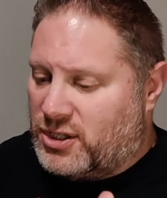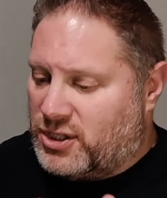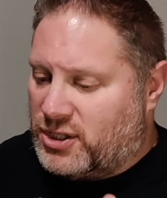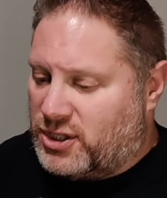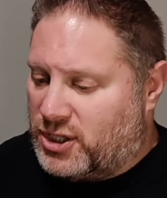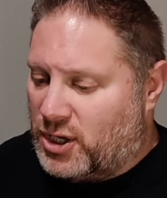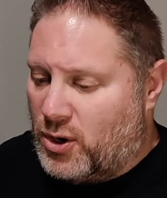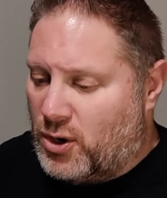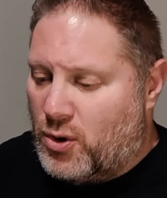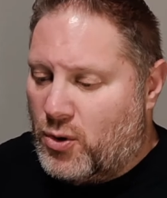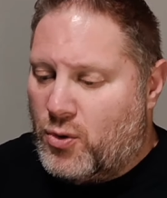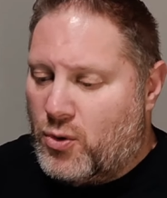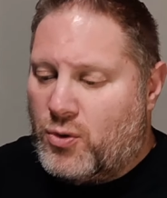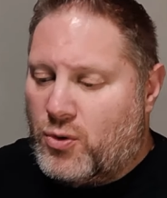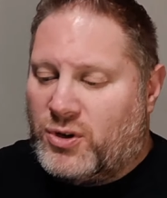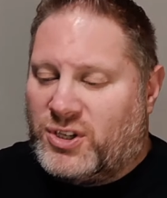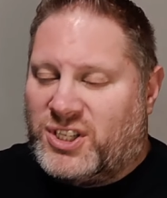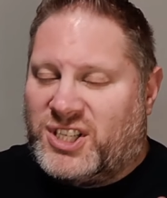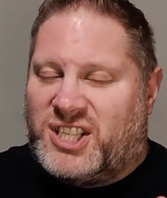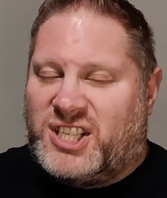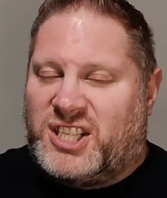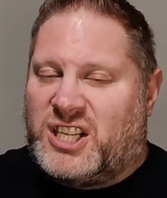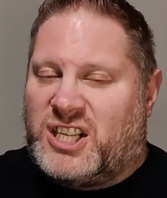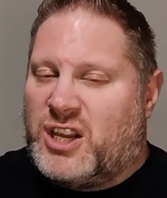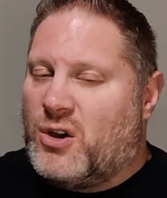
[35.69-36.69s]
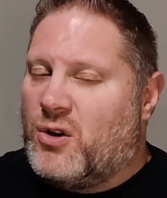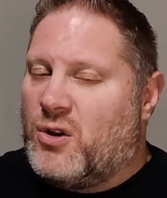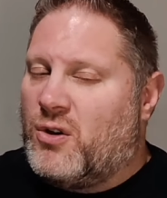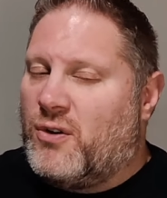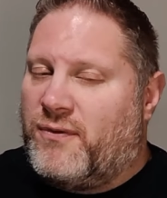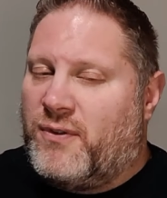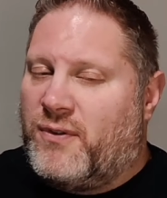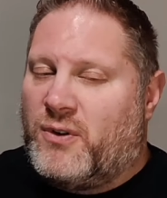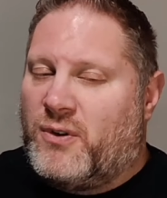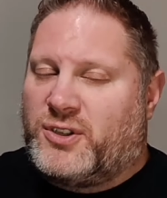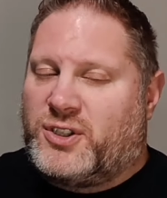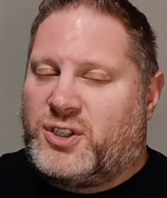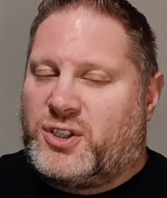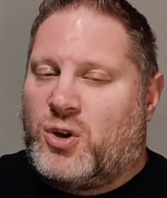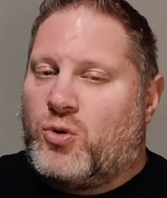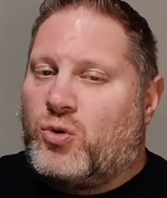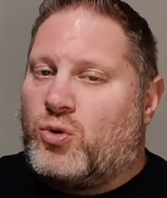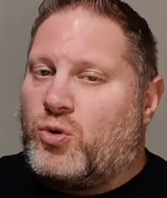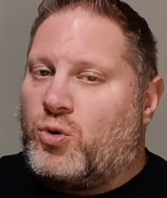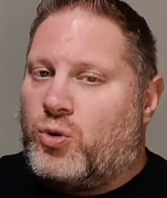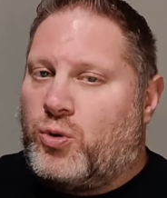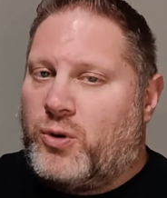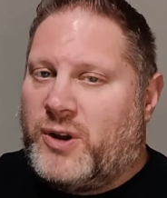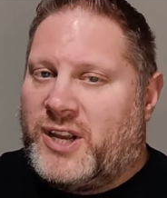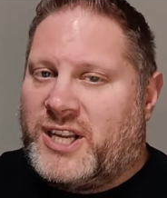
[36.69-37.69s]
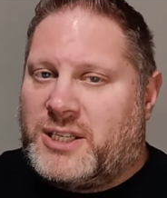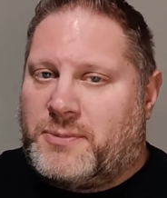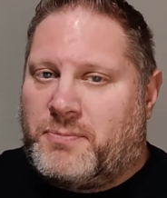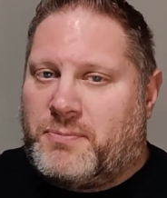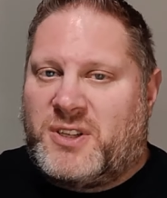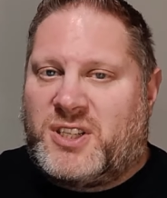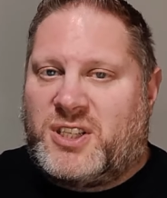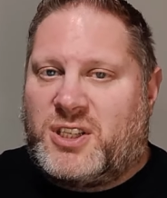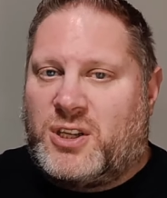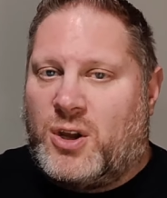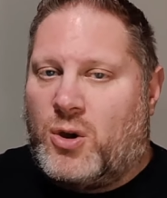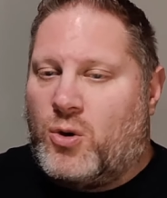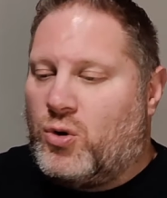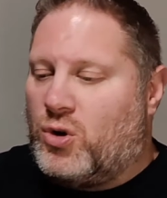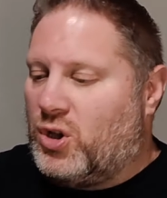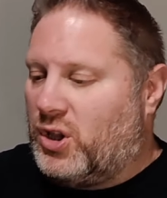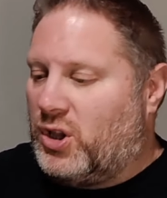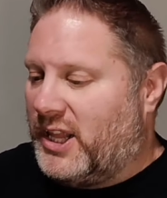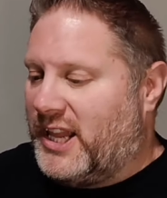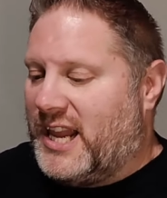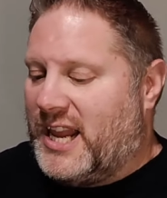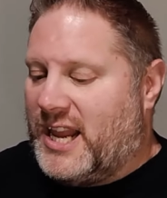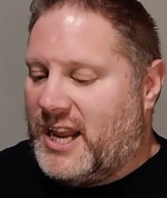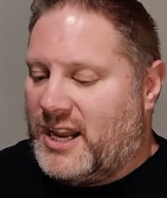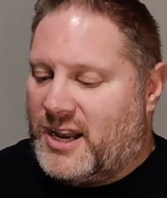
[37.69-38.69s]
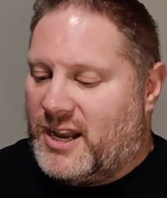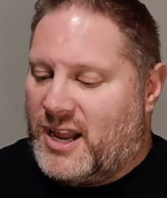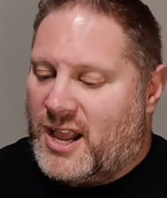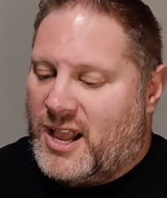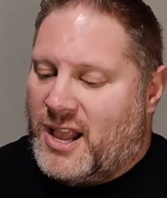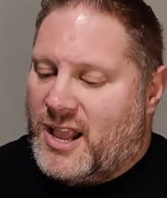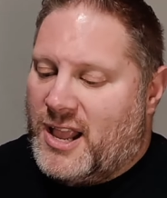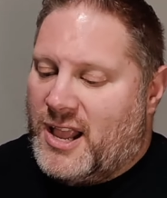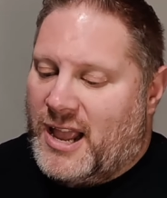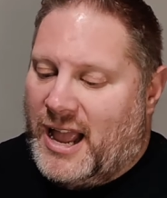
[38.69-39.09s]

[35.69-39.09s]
So skillful, so crisp, so clean.